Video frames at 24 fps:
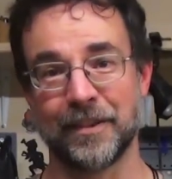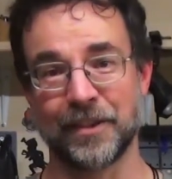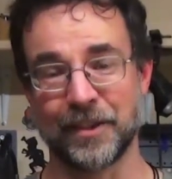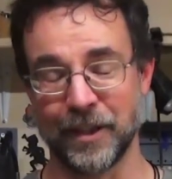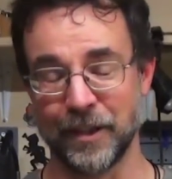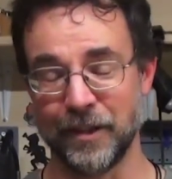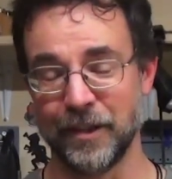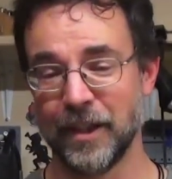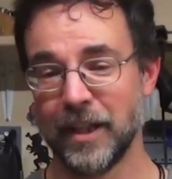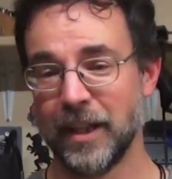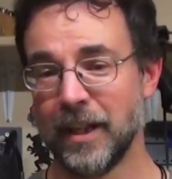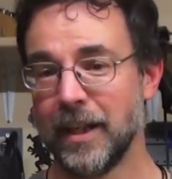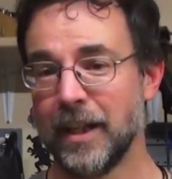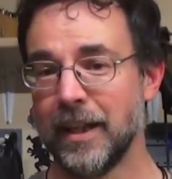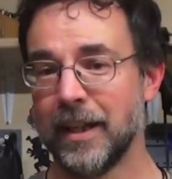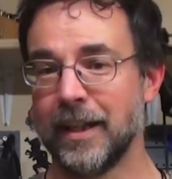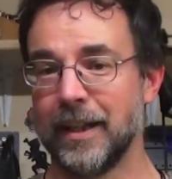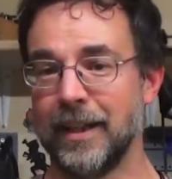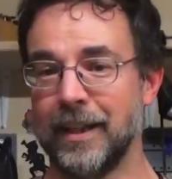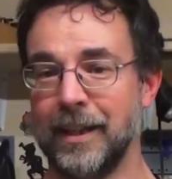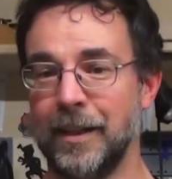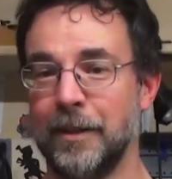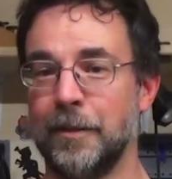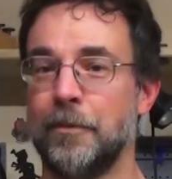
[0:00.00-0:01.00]
So
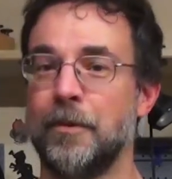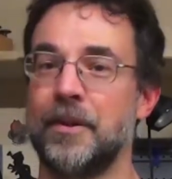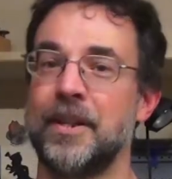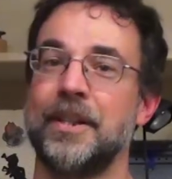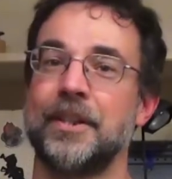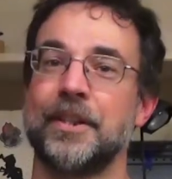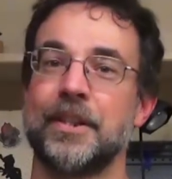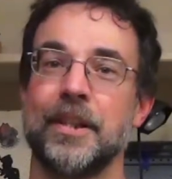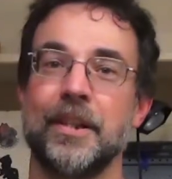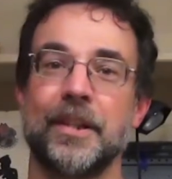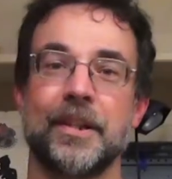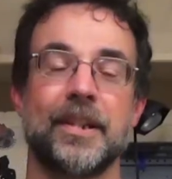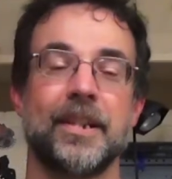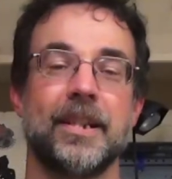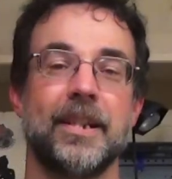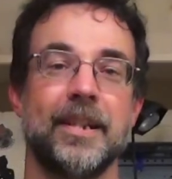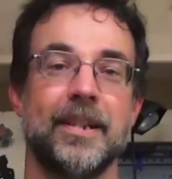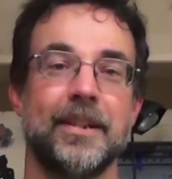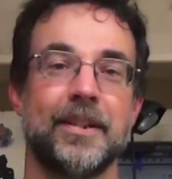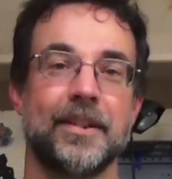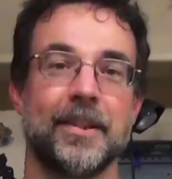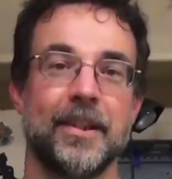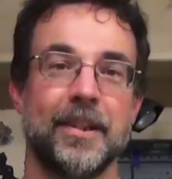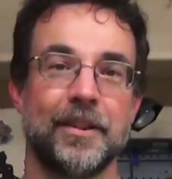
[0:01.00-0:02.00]
what he's got
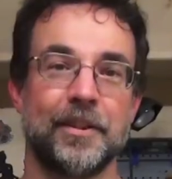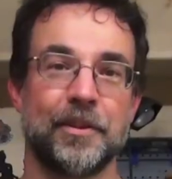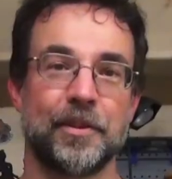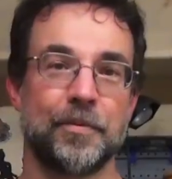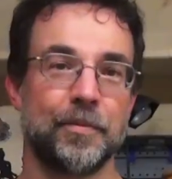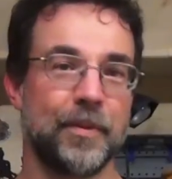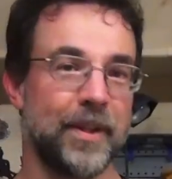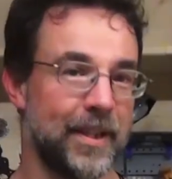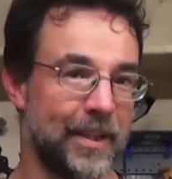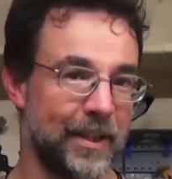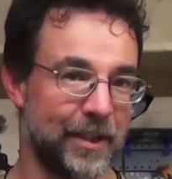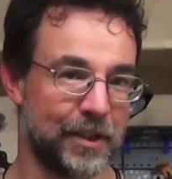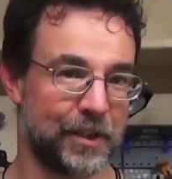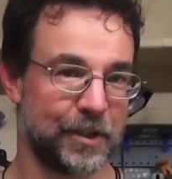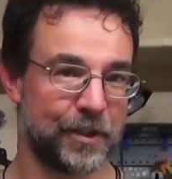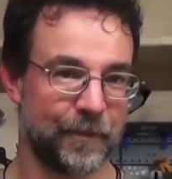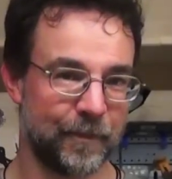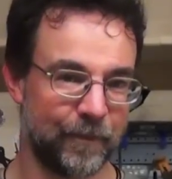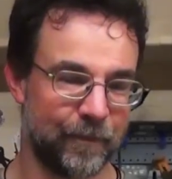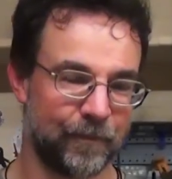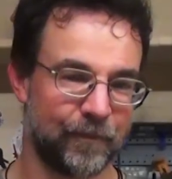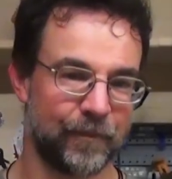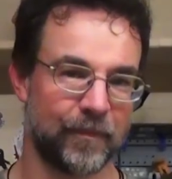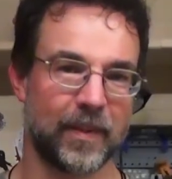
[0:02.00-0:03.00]
is a Swedish
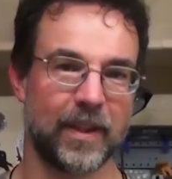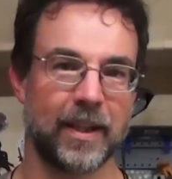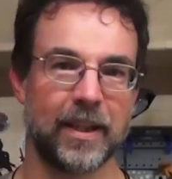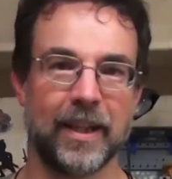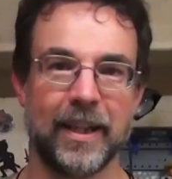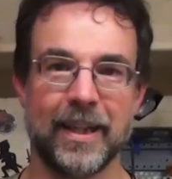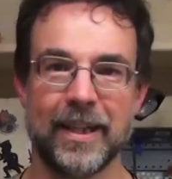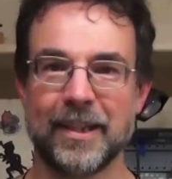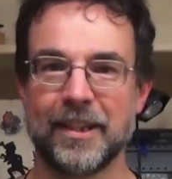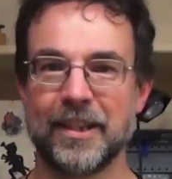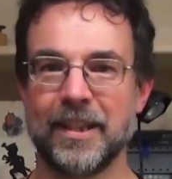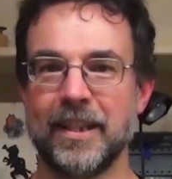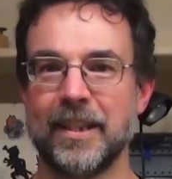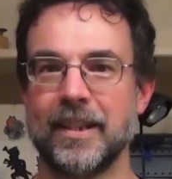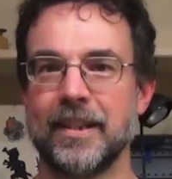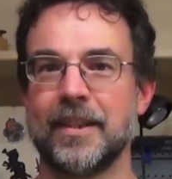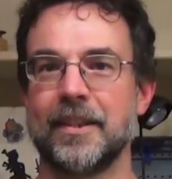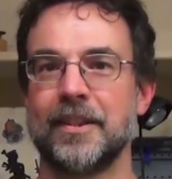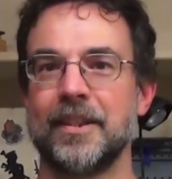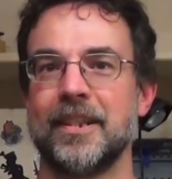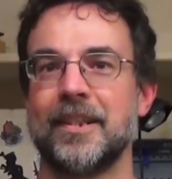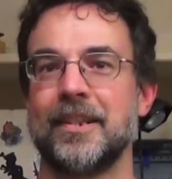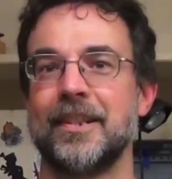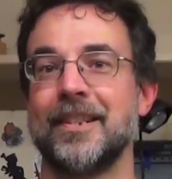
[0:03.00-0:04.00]

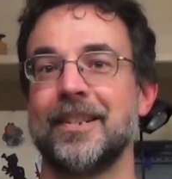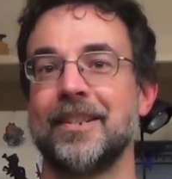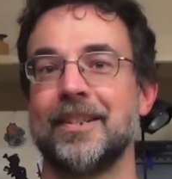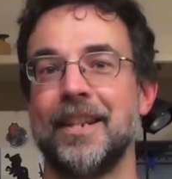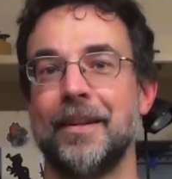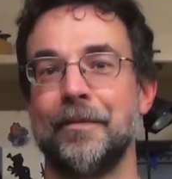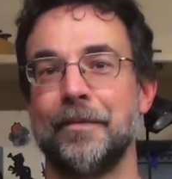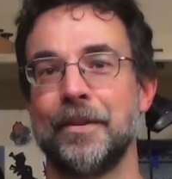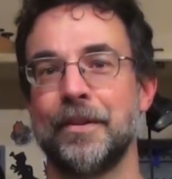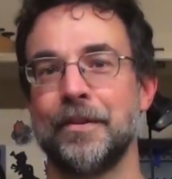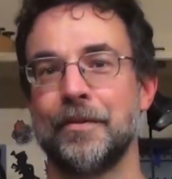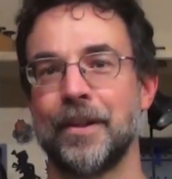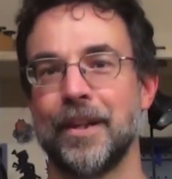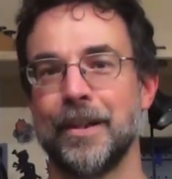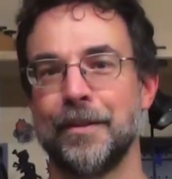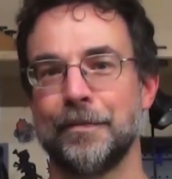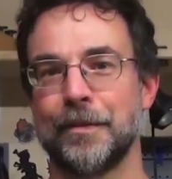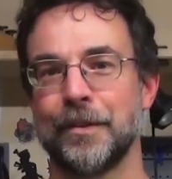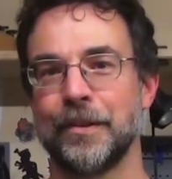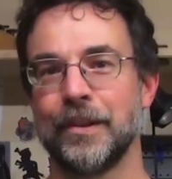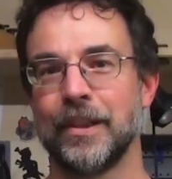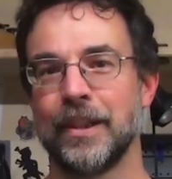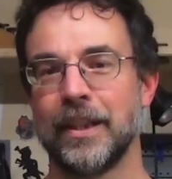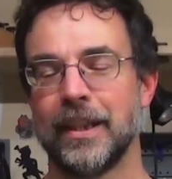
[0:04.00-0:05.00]
1867
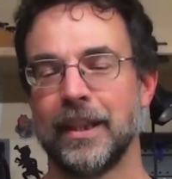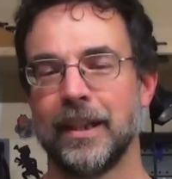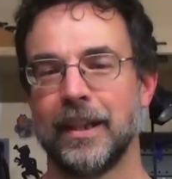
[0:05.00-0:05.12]
rifle,